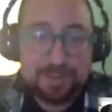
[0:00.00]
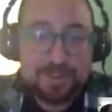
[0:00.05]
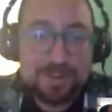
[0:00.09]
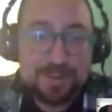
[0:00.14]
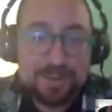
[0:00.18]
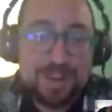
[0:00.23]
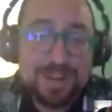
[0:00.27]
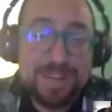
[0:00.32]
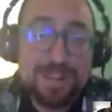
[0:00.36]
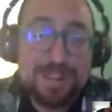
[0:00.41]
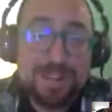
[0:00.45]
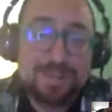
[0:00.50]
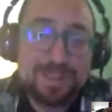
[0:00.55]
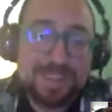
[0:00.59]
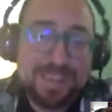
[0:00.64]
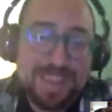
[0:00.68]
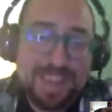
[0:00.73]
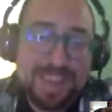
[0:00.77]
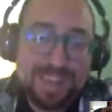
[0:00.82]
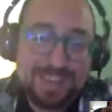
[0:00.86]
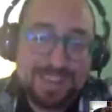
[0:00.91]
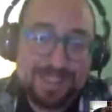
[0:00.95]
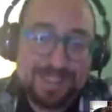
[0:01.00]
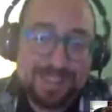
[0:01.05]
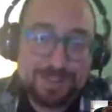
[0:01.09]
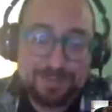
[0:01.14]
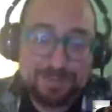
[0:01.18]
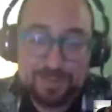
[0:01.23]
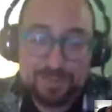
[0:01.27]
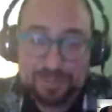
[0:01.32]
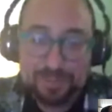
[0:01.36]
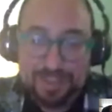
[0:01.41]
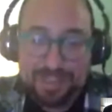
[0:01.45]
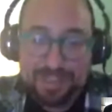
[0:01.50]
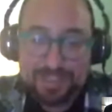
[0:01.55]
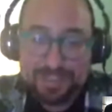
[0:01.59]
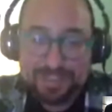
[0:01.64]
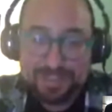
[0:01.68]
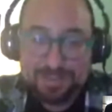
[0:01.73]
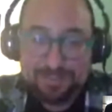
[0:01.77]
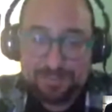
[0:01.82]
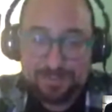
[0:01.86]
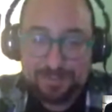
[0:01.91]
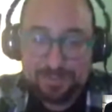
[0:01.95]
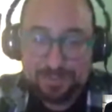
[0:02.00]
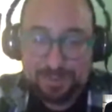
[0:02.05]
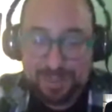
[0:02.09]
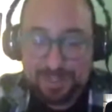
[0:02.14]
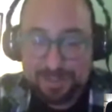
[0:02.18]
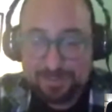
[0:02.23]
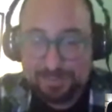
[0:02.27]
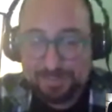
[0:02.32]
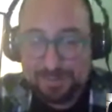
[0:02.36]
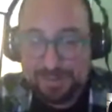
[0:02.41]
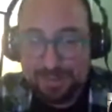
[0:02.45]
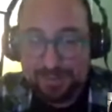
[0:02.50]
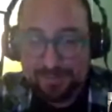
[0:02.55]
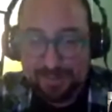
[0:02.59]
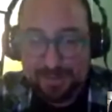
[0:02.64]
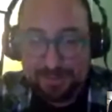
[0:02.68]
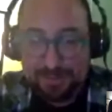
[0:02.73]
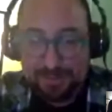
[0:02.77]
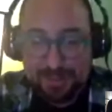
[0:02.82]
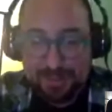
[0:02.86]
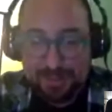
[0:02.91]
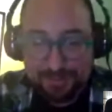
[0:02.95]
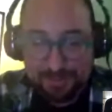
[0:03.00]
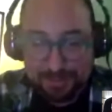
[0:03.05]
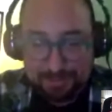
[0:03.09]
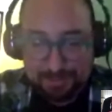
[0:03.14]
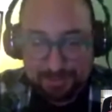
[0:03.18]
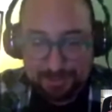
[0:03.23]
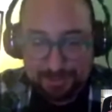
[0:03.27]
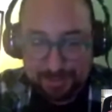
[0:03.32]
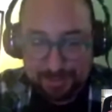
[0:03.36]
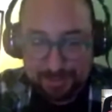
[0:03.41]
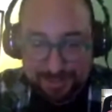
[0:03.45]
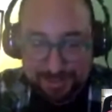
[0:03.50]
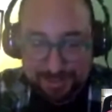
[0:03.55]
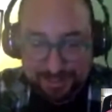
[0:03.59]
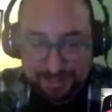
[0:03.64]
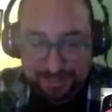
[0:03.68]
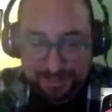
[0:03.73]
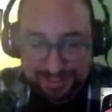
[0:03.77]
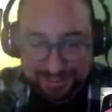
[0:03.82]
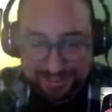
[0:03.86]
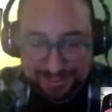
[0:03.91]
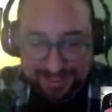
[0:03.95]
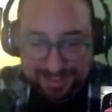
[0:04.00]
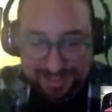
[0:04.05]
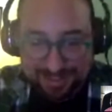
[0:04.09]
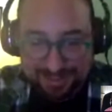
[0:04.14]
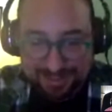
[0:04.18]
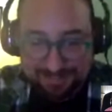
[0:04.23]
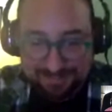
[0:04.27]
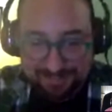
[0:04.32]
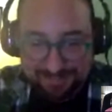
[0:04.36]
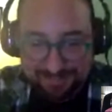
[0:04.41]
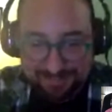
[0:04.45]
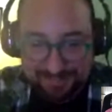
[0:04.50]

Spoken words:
there any mechanics for PvP for persuasion in this game?